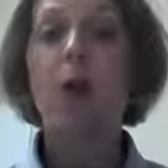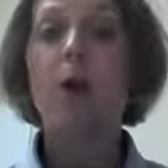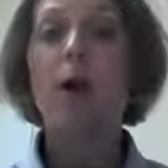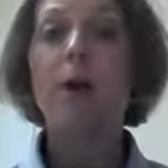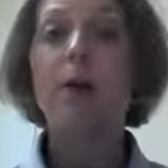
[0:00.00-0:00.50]

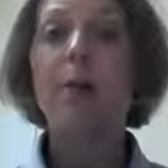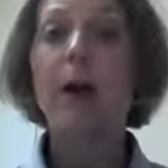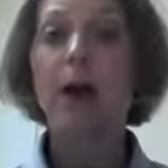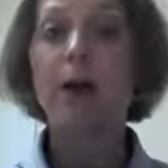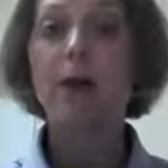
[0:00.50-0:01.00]
or the
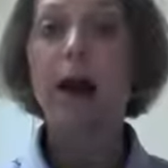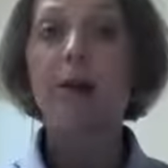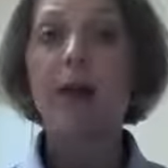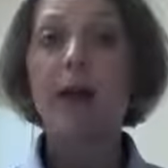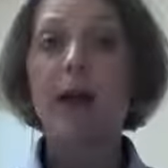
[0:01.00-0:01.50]
better
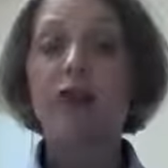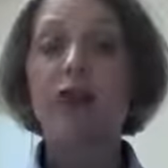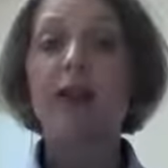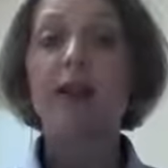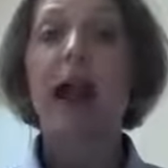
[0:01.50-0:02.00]

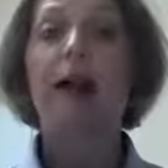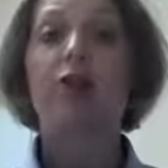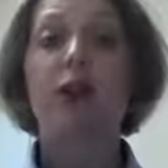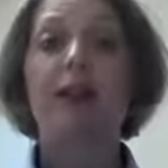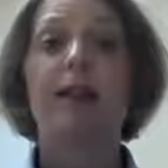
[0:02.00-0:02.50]
recommendation is to
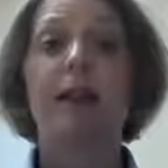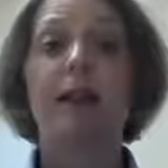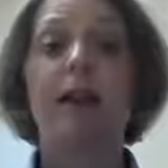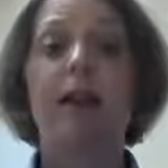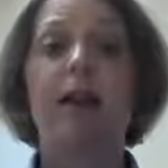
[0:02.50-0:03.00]
actually
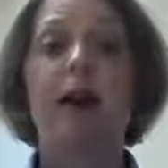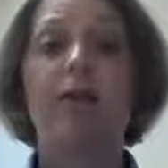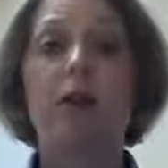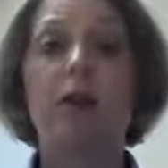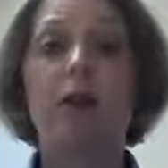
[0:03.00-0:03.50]
seek a
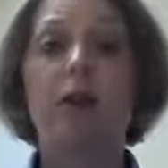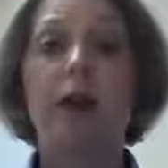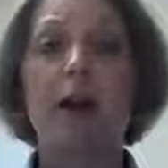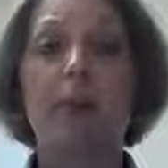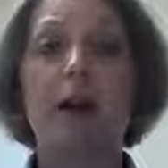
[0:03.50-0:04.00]
physical
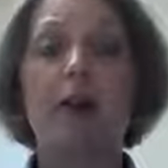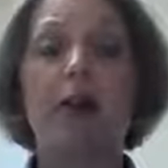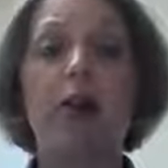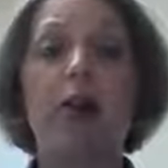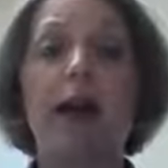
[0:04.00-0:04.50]

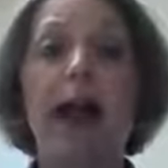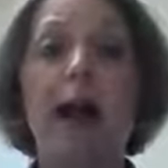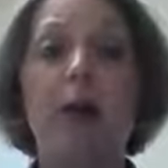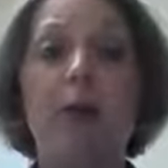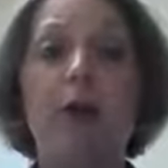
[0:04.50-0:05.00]
therapist who can
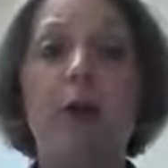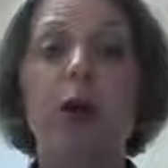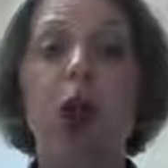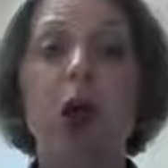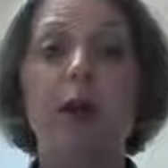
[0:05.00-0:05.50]
help you
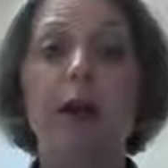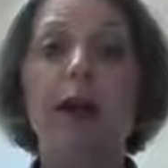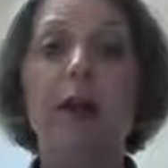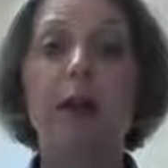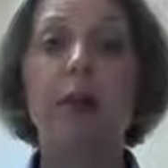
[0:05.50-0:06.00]
along the
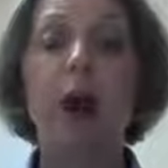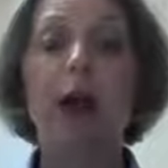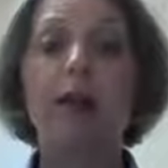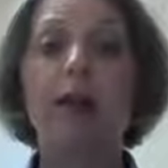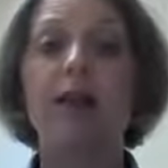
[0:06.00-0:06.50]
healing
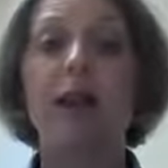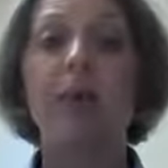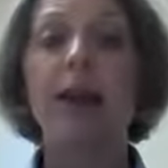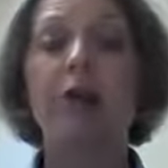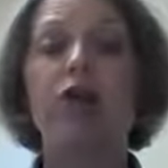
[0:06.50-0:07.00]
process
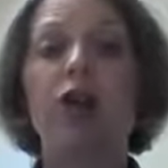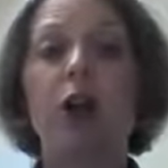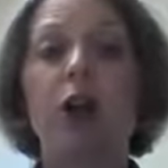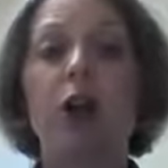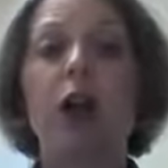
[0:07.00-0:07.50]
and make
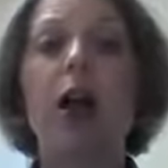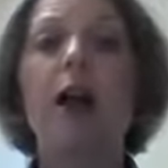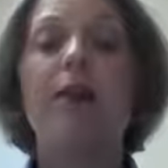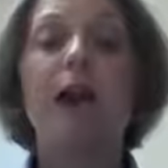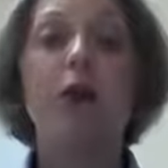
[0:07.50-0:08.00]
sure
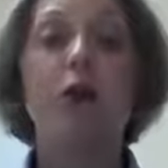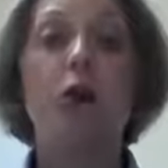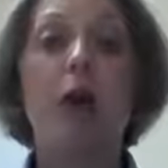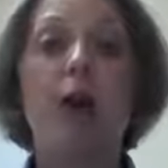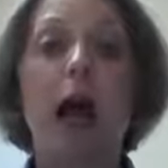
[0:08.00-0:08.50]
that
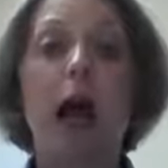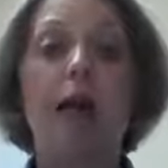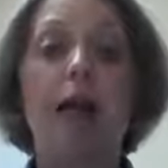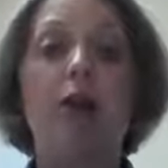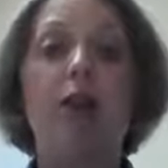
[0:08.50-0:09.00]
you are
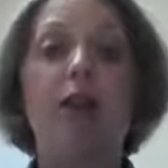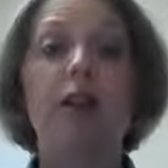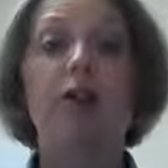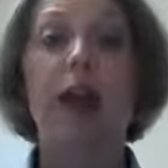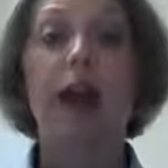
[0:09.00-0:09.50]
not
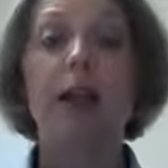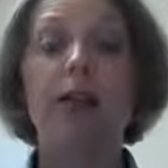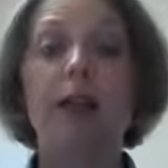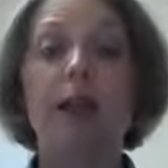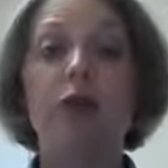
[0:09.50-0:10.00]
increasing your
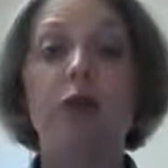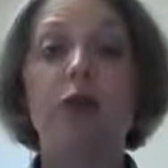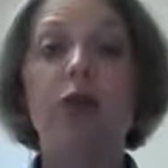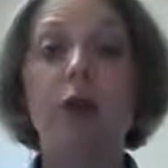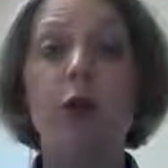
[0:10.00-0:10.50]
activity
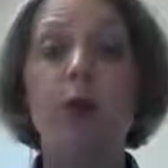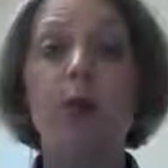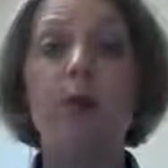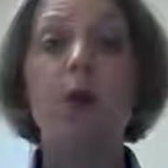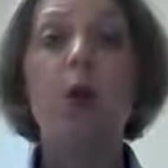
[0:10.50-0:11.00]
too soon,